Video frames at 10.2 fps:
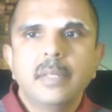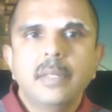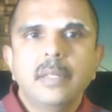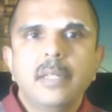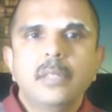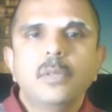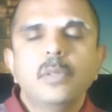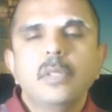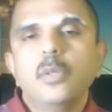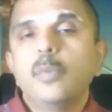It's
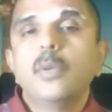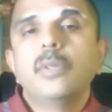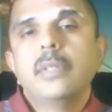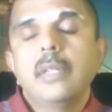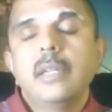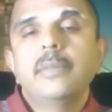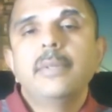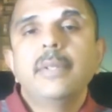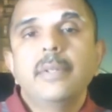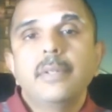usually no more than 100
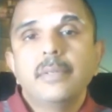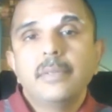years.